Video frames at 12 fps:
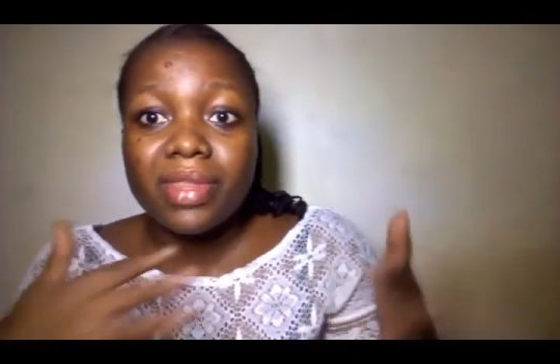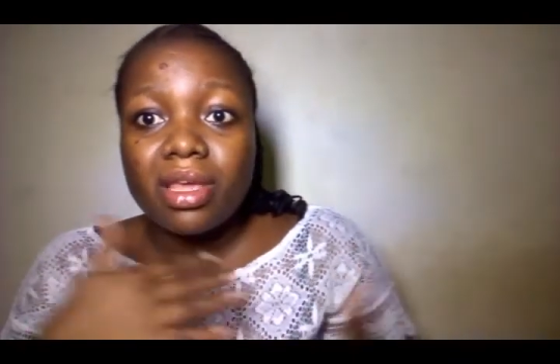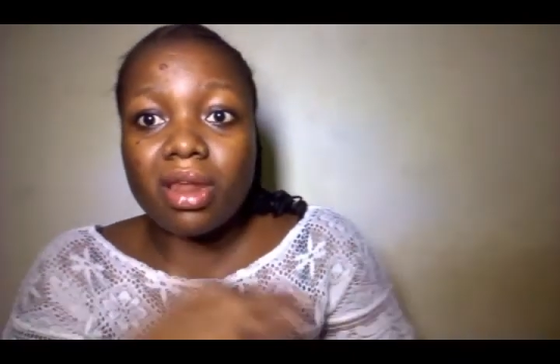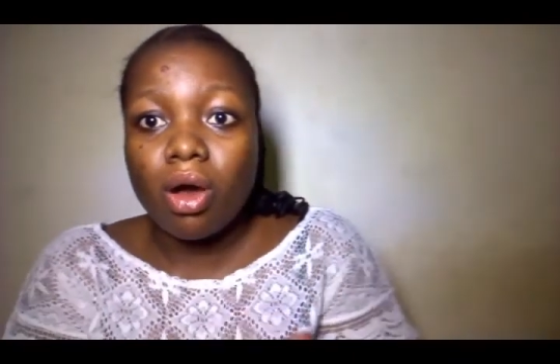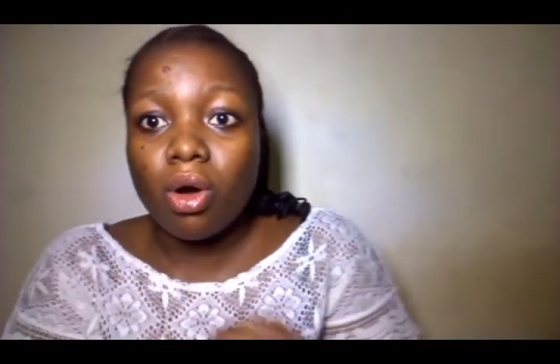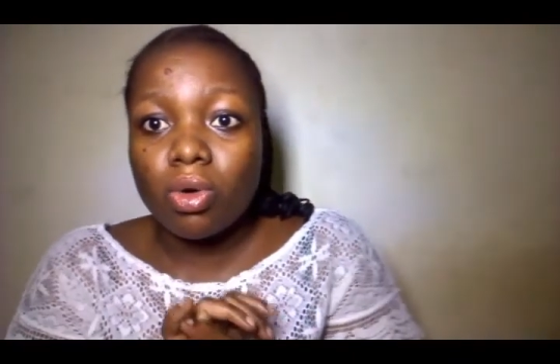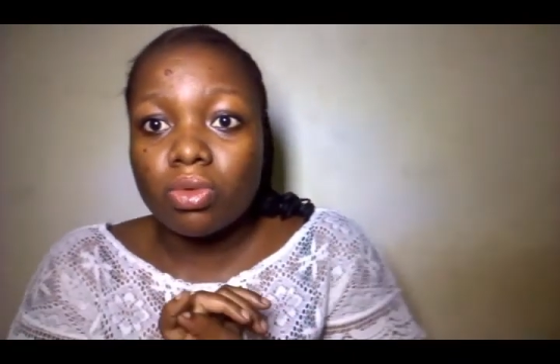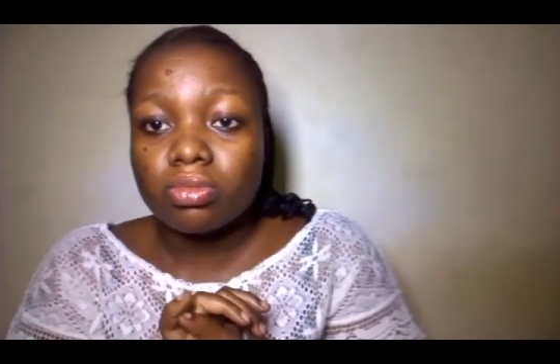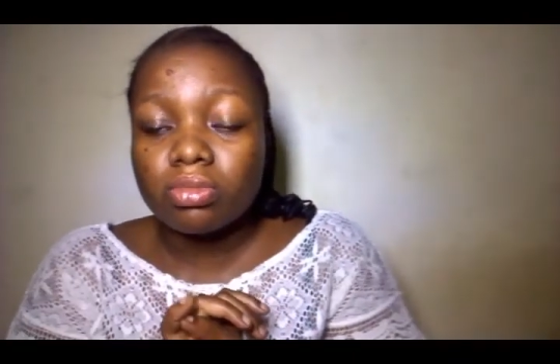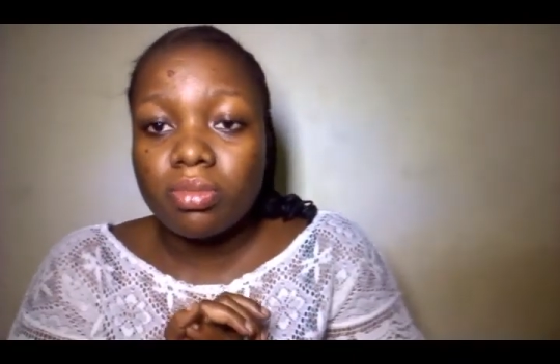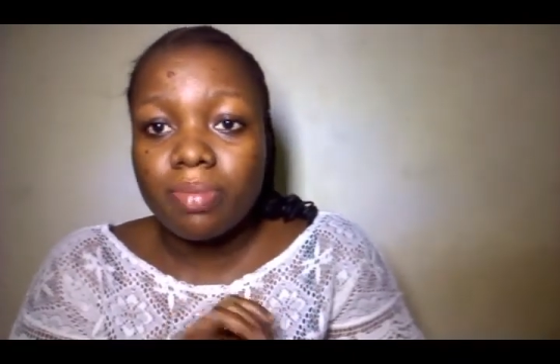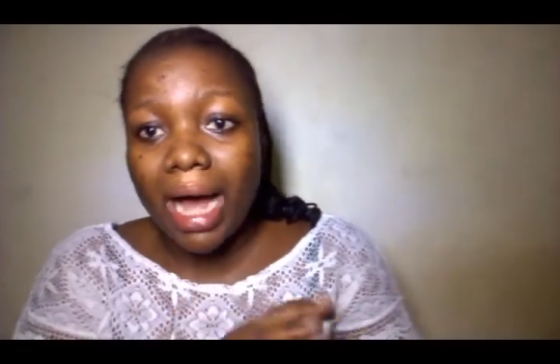you
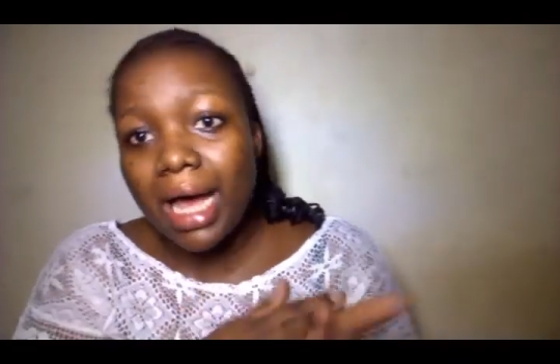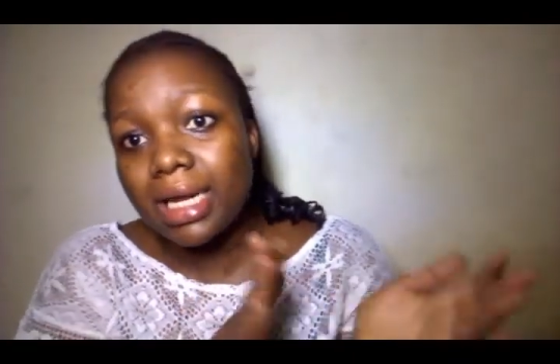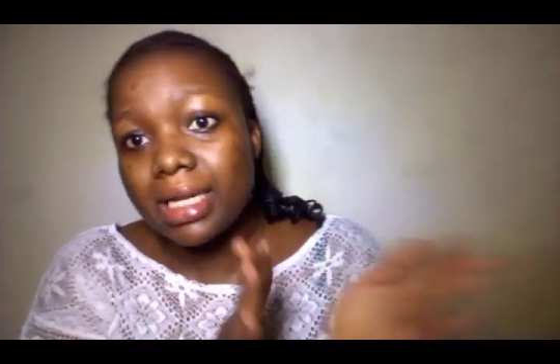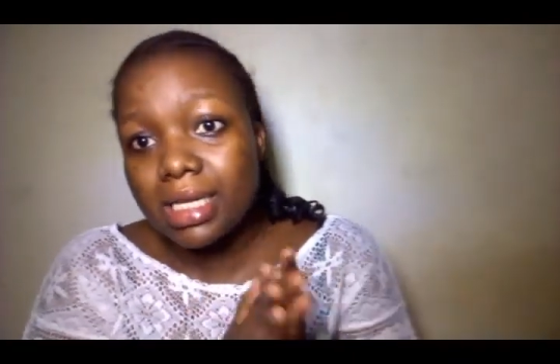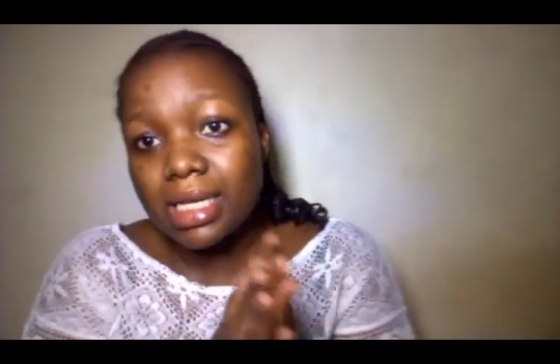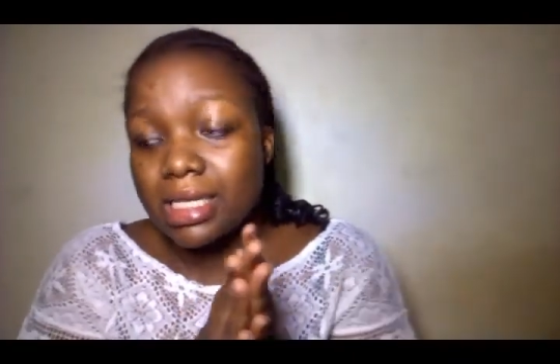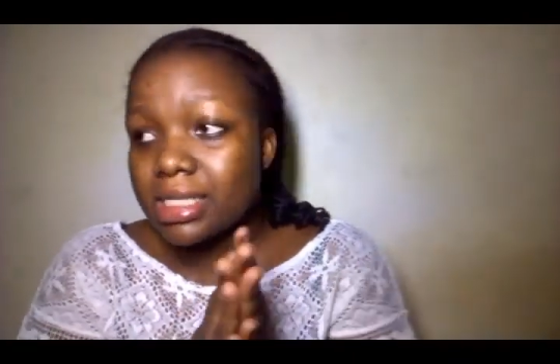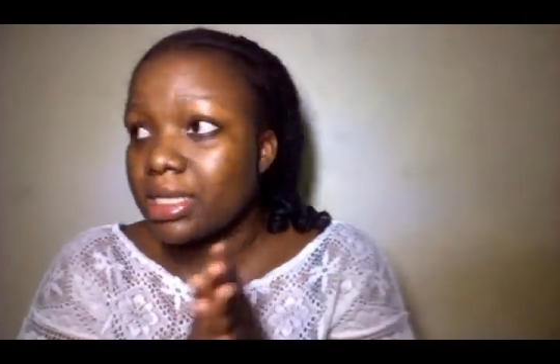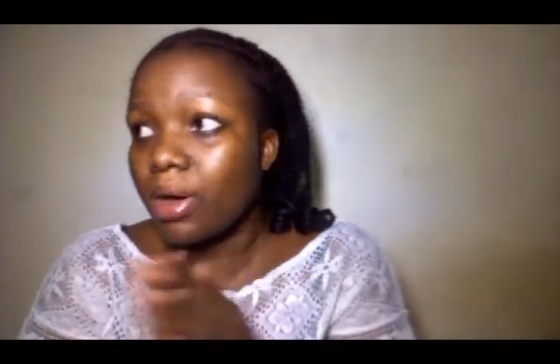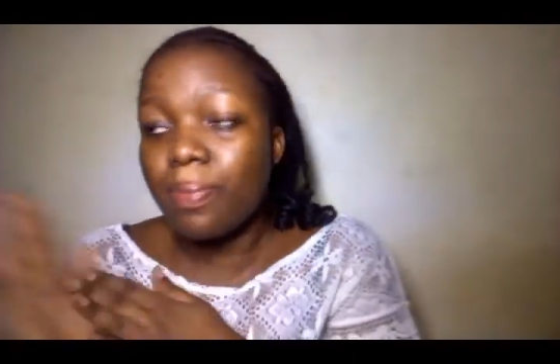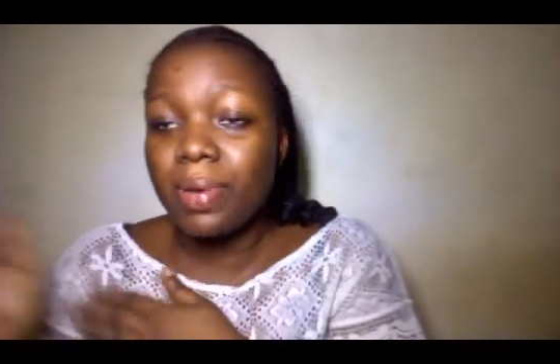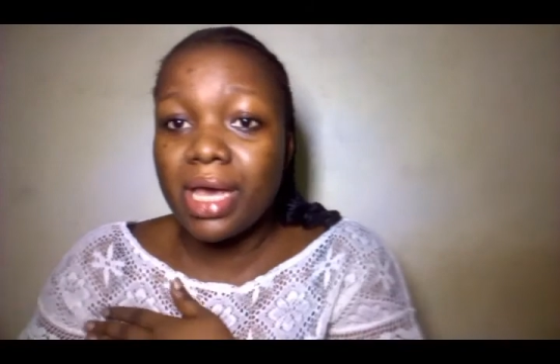know buy
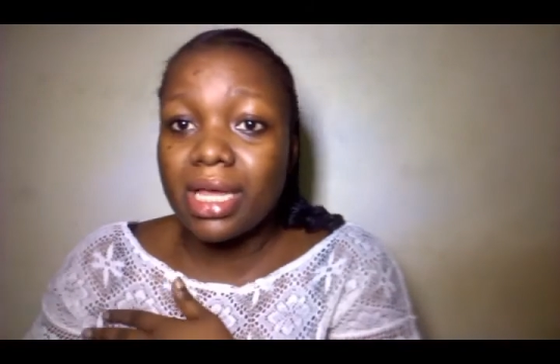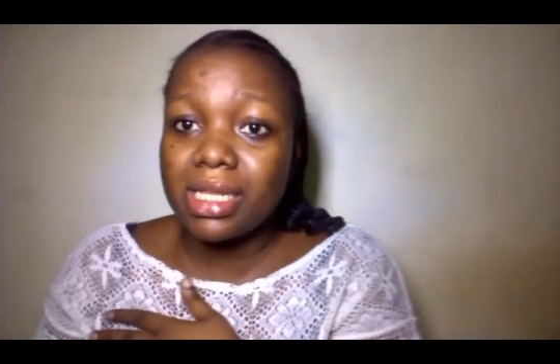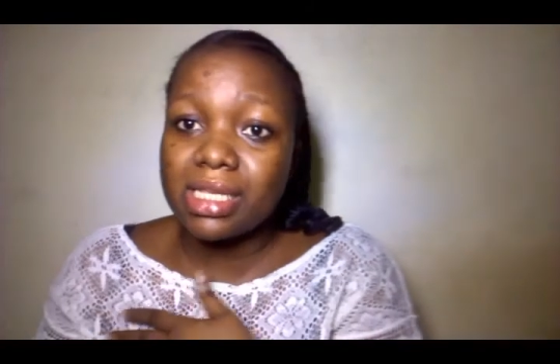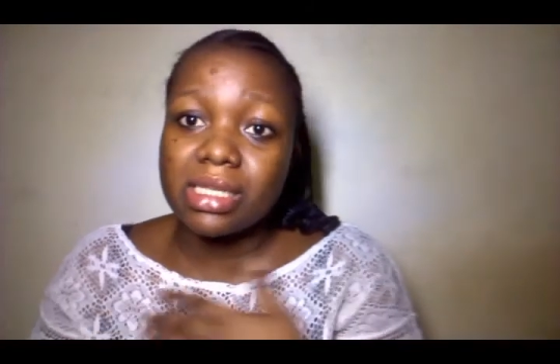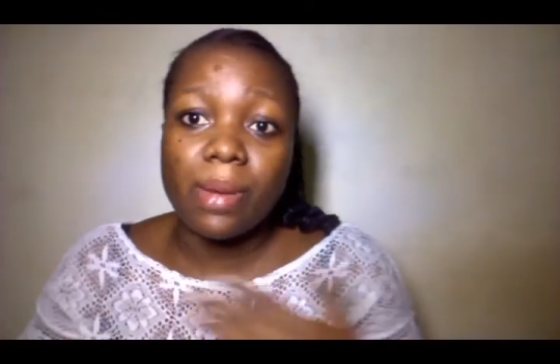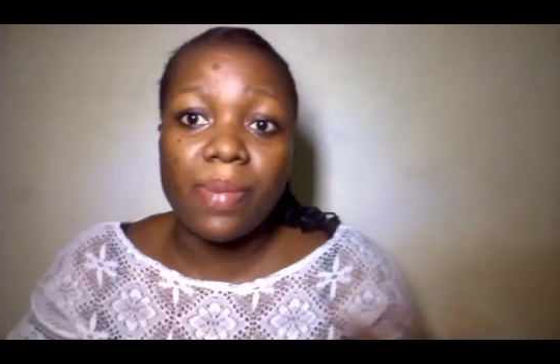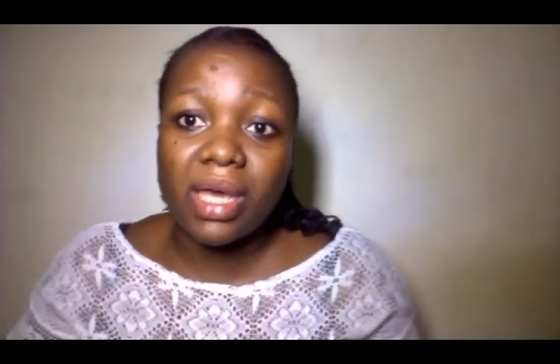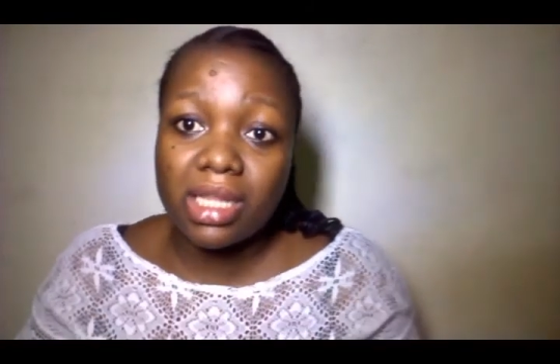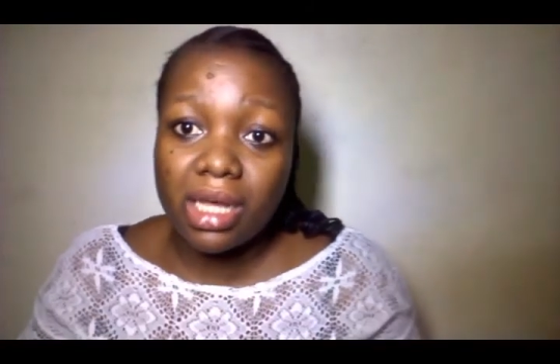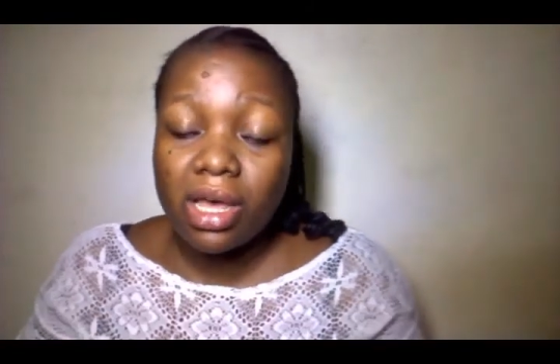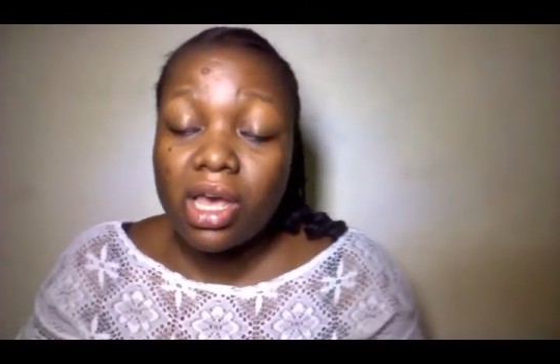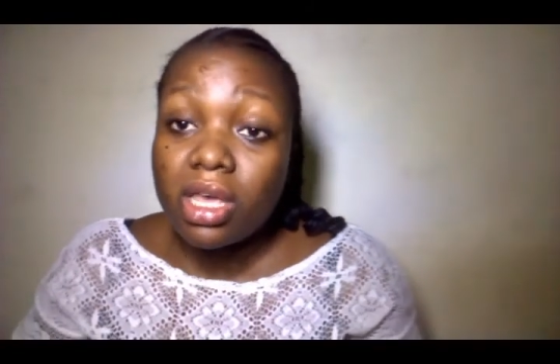this or pay this or pay
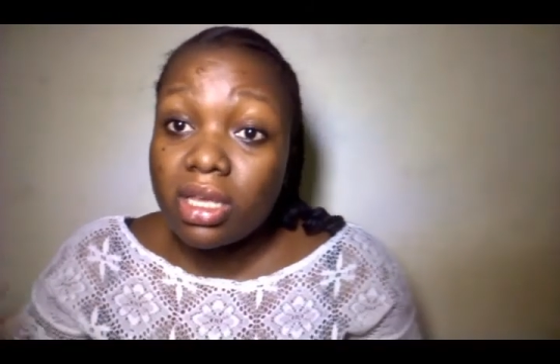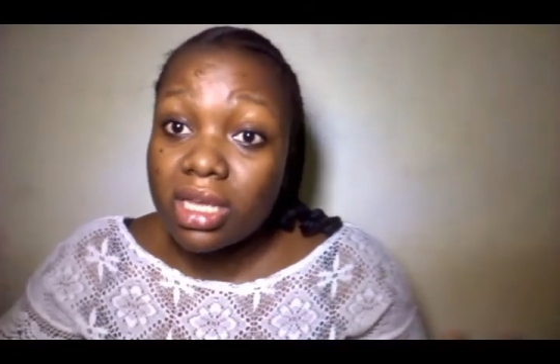that